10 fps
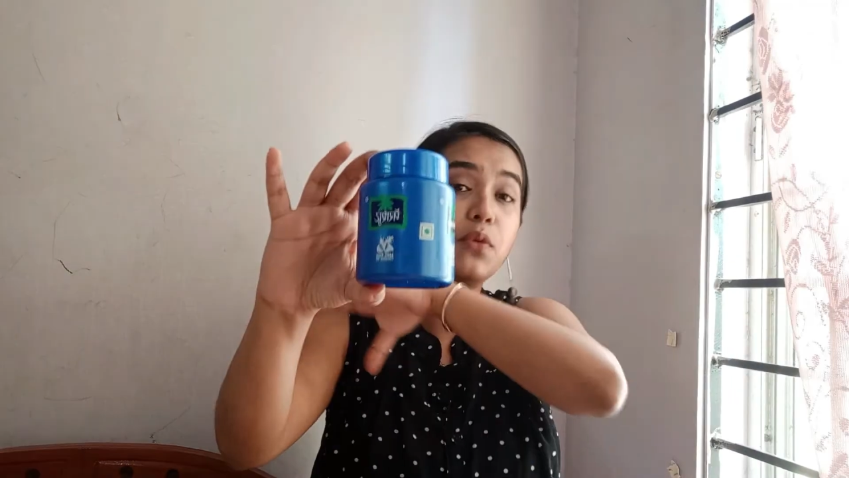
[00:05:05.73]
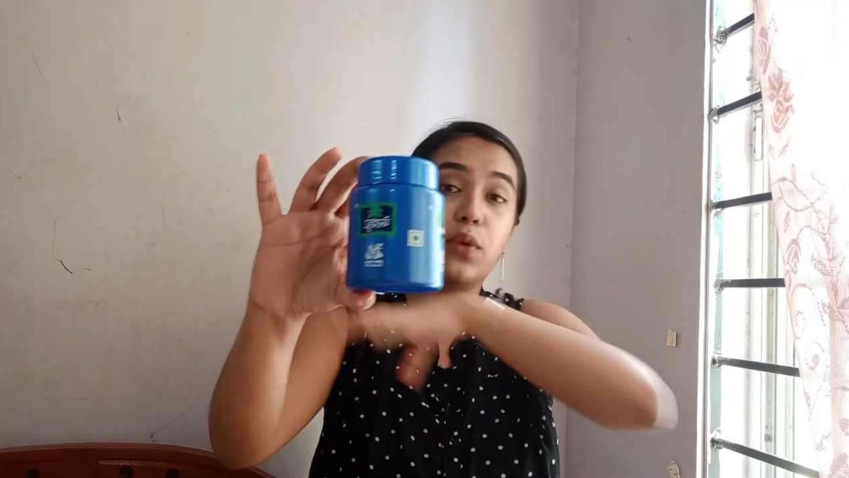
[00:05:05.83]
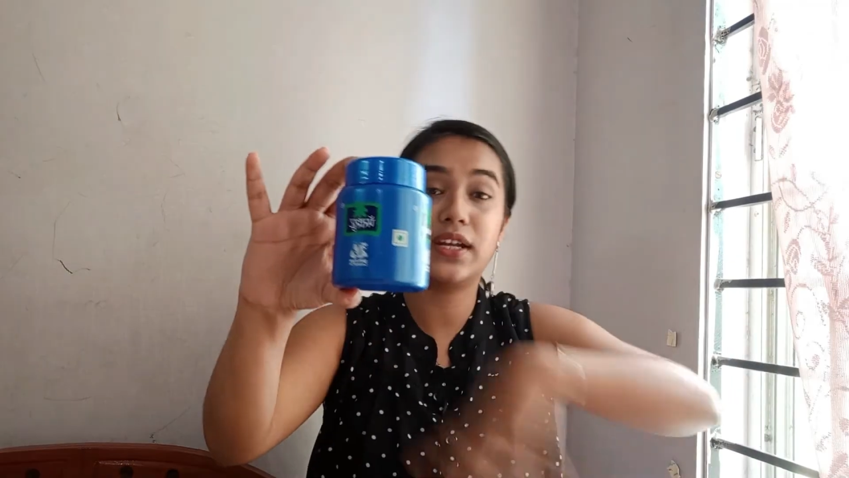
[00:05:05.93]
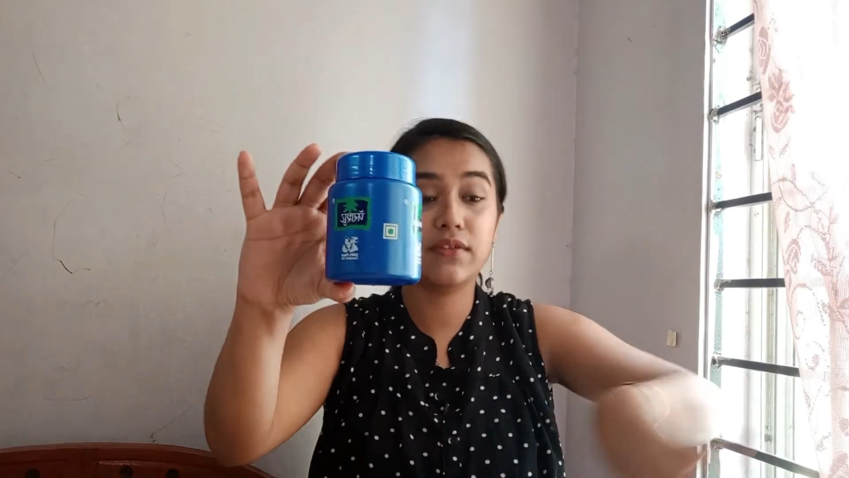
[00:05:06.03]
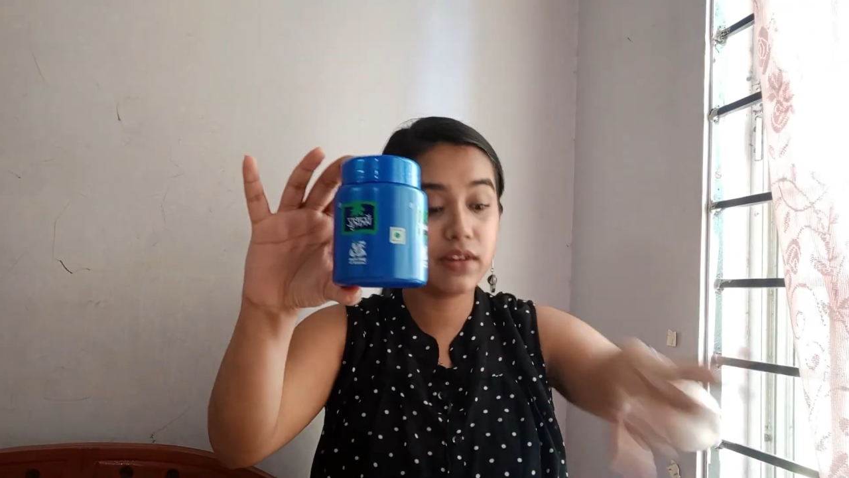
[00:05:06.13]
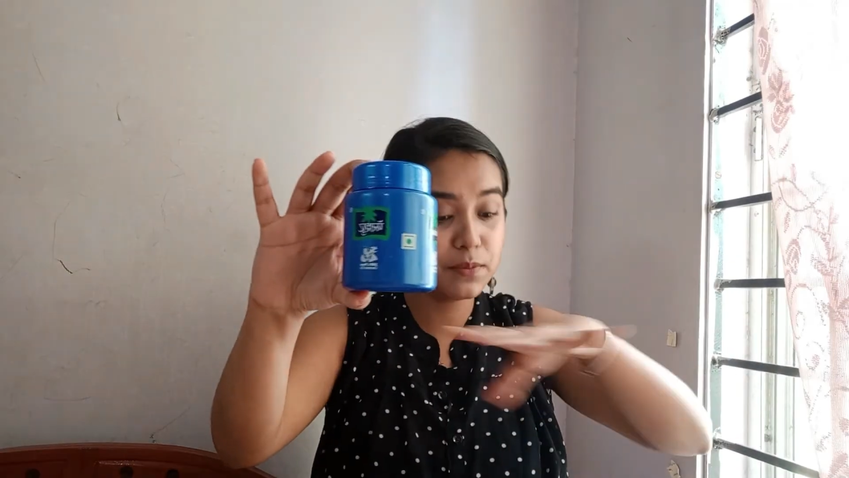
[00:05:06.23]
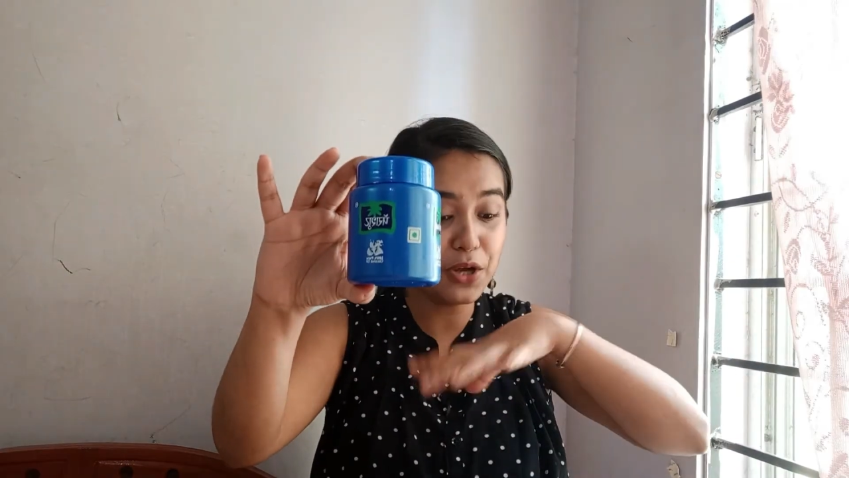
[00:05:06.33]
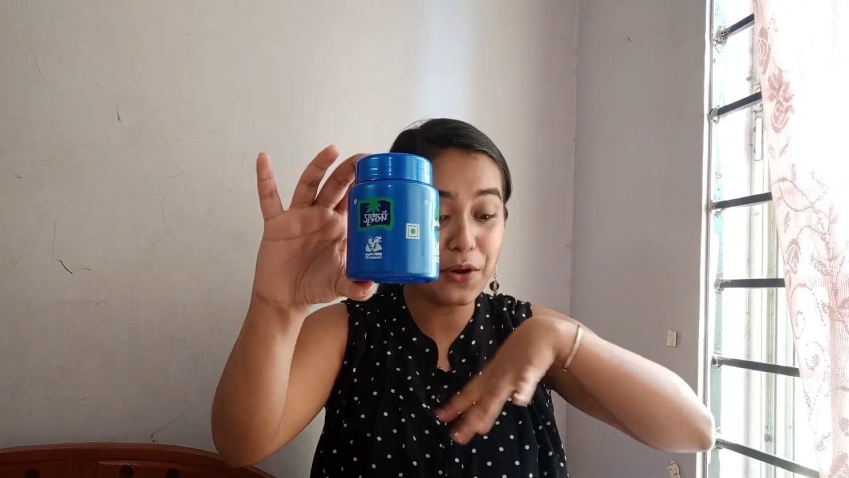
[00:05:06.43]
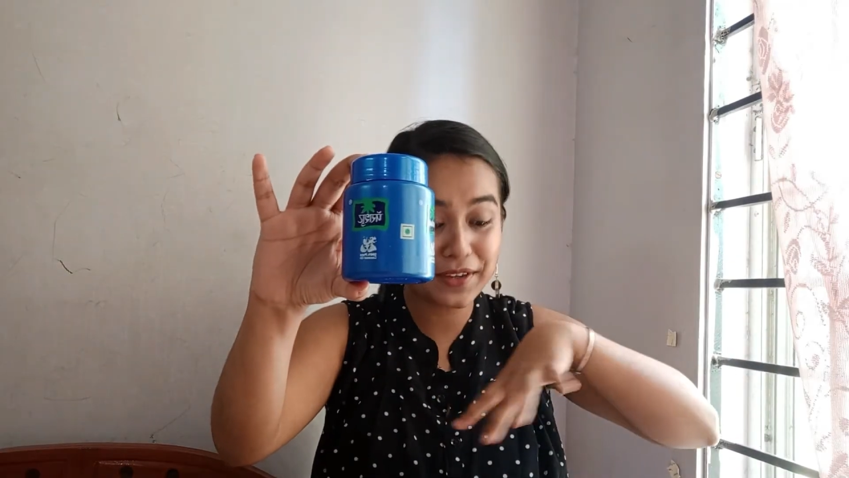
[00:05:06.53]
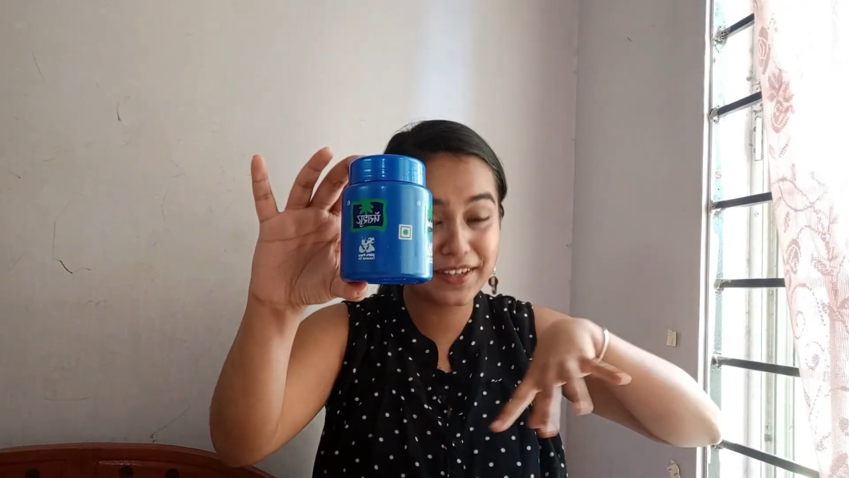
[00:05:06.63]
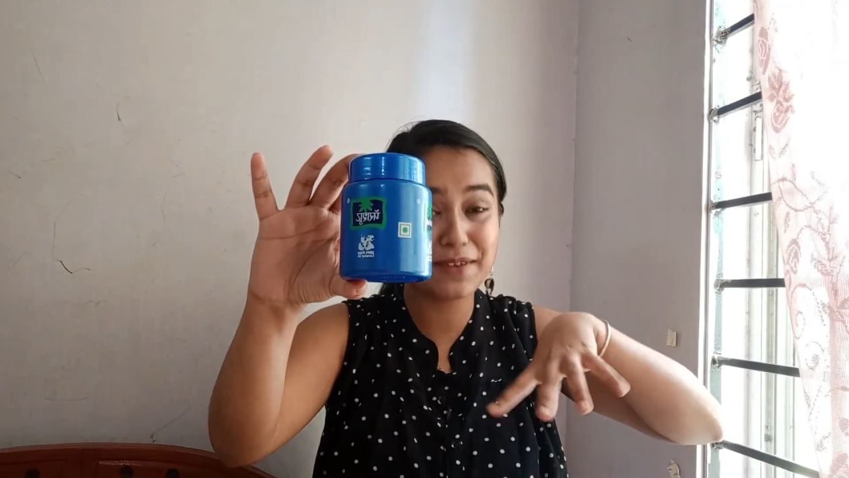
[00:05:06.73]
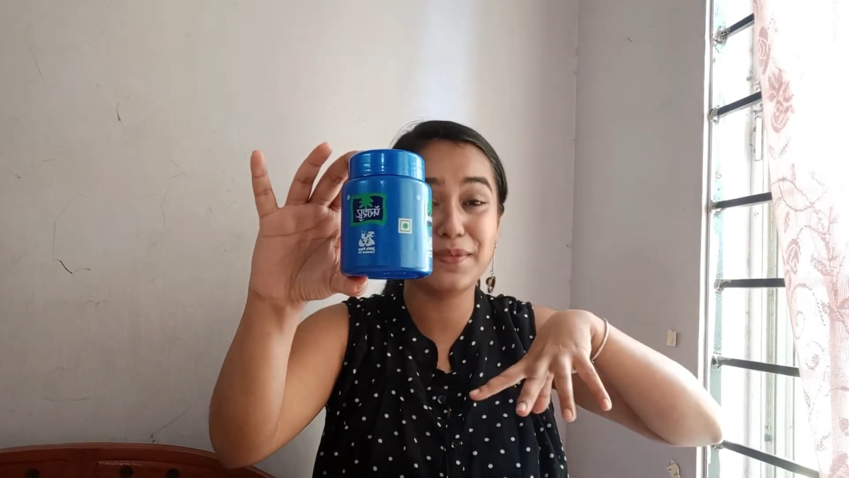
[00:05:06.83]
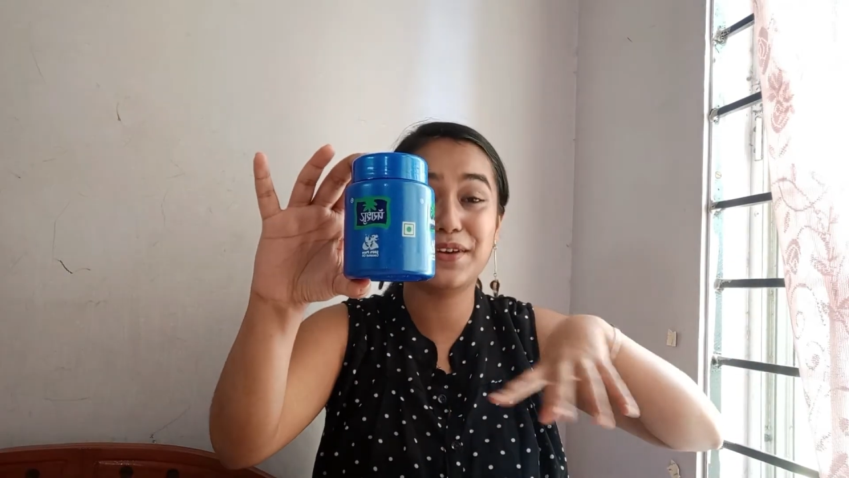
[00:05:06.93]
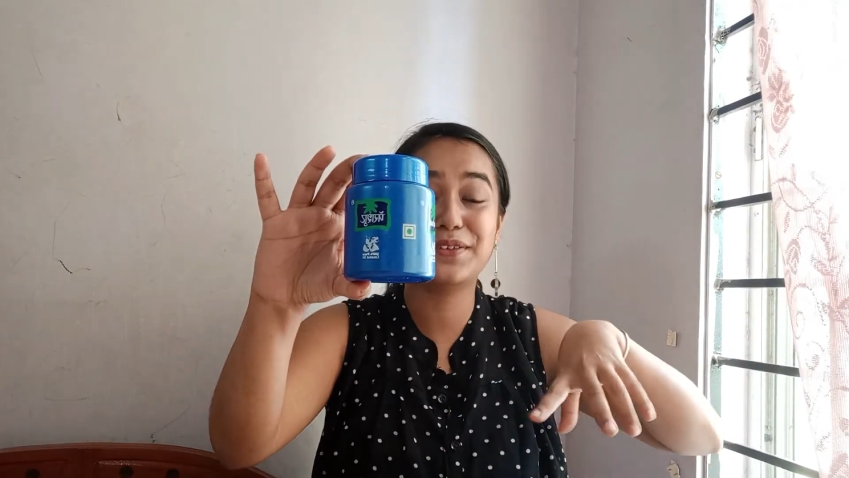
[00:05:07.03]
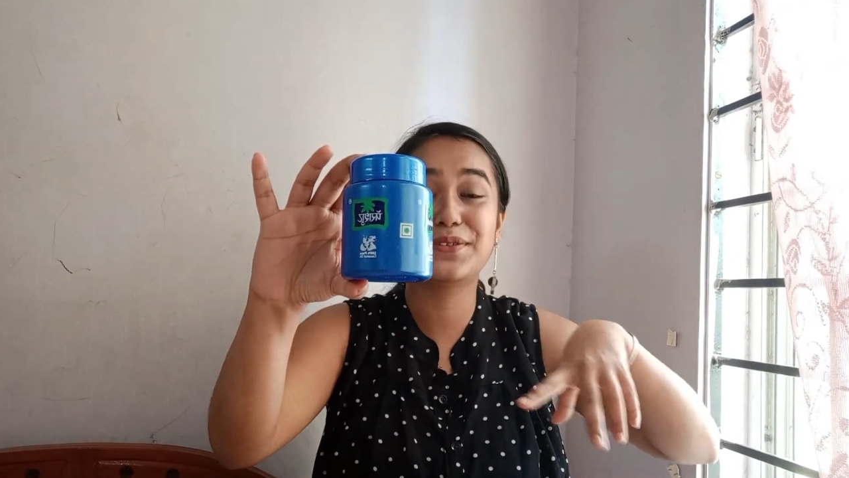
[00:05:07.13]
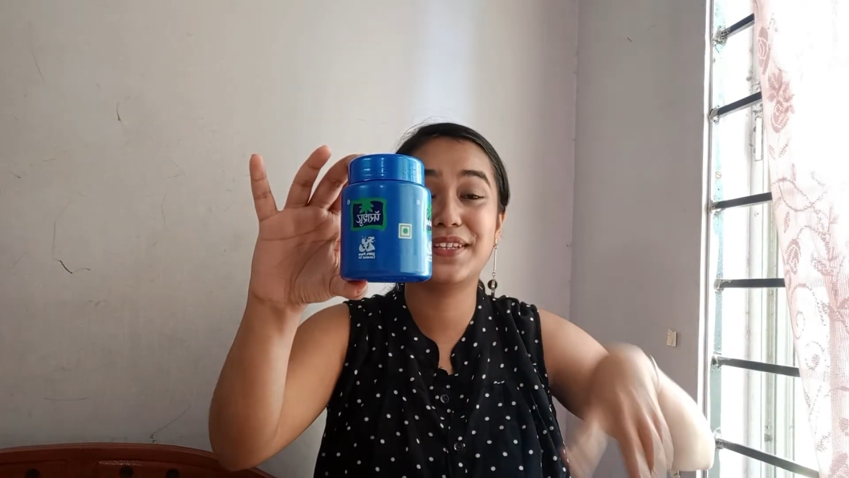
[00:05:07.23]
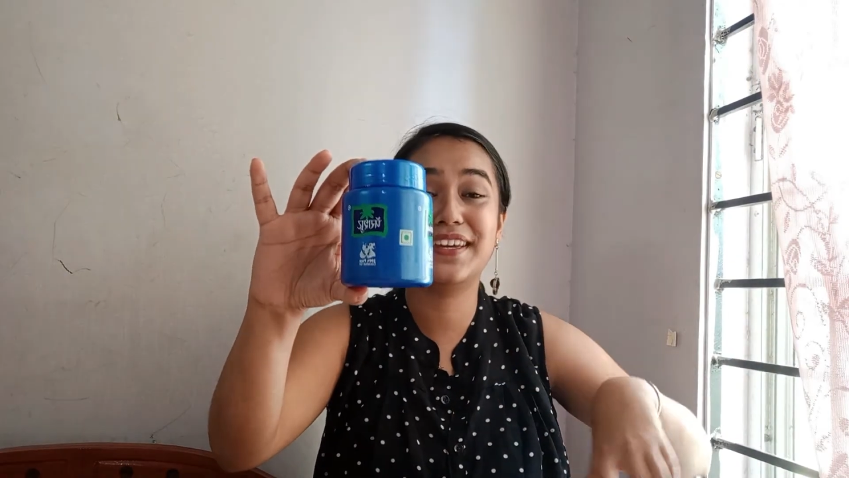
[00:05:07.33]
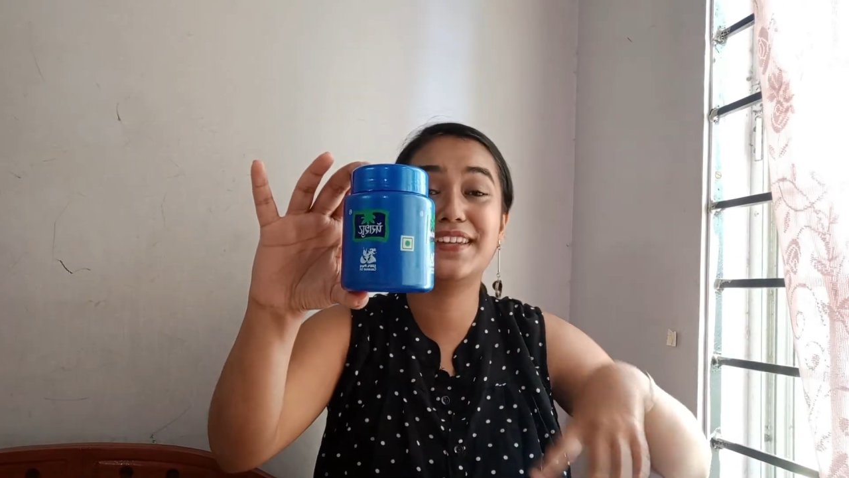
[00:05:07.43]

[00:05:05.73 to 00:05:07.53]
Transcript: Whatever I'm talking about today,